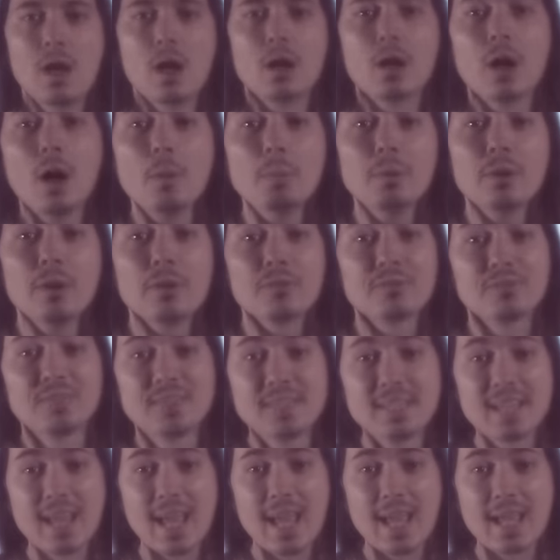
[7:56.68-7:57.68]
A couple of
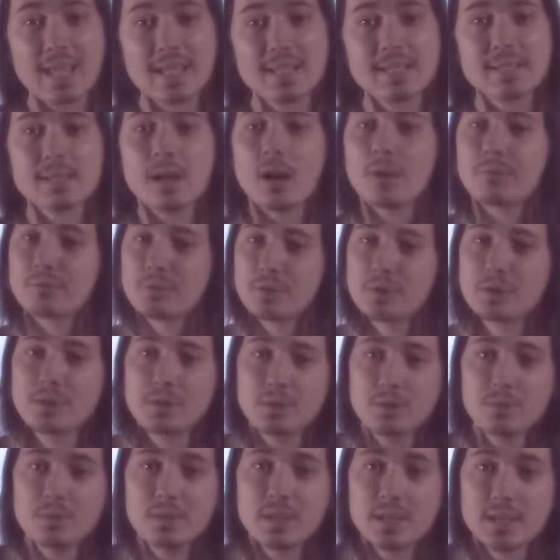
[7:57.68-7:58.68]
days after
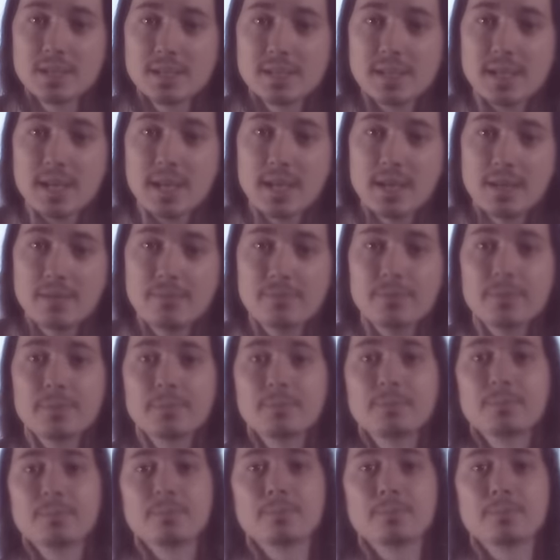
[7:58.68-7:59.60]
New Year's Eve,